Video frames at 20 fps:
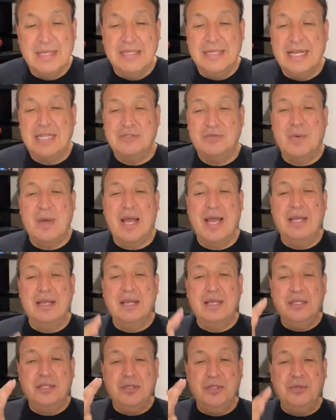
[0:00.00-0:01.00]
That's why
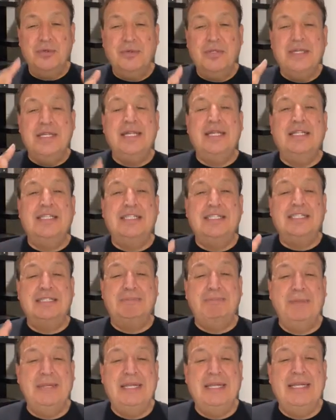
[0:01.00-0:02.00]
you need to
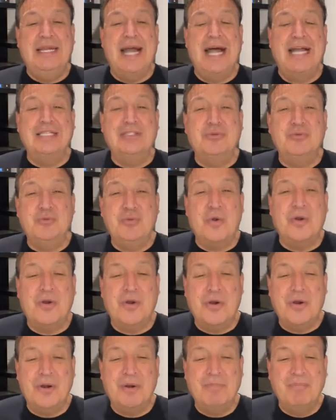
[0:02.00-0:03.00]
speak God's
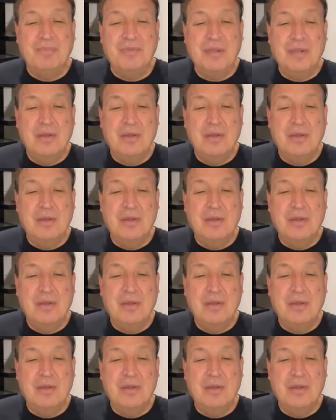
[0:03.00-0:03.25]
word